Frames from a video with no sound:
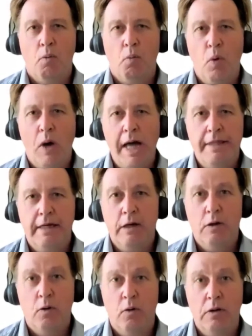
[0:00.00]
Where did
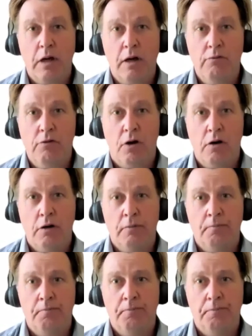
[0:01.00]
it all go wrong?
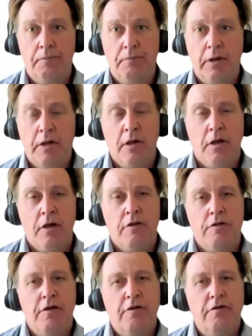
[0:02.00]

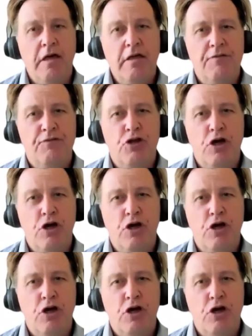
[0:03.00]
Successive